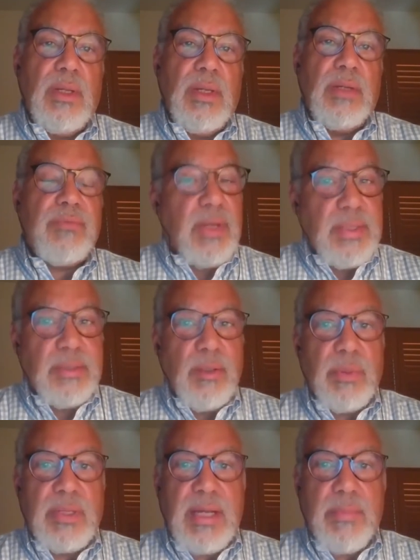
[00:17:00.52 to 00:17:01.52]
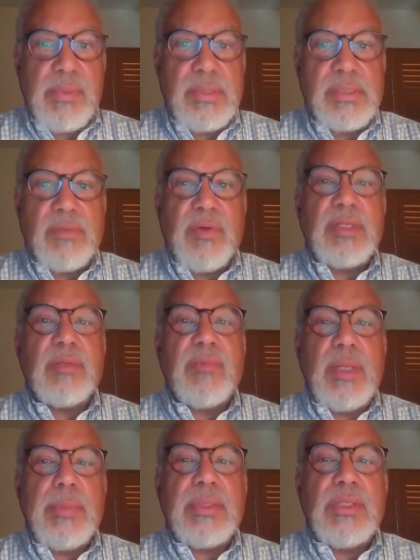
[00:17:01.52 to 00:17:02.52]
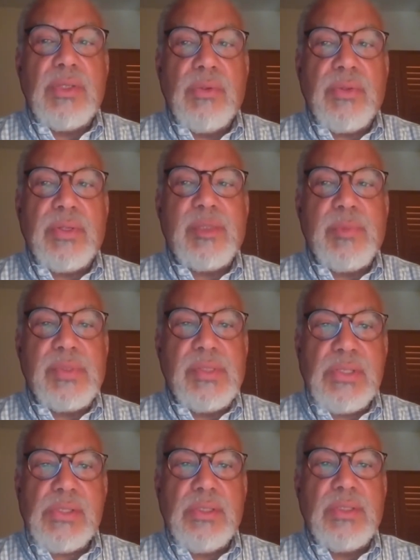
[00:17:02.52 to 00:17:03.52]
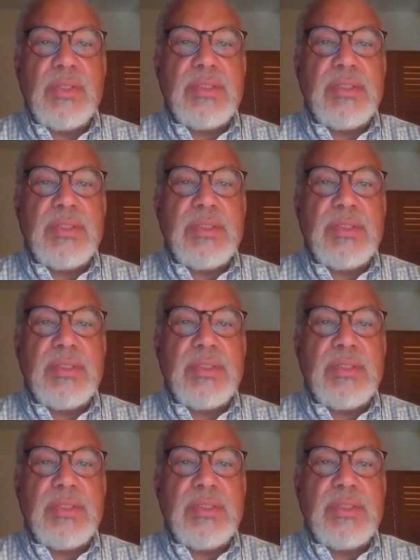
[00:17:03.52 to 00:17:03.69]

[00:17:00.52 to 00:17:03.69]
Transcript: And finally, global competence is about developing in youth a disposition to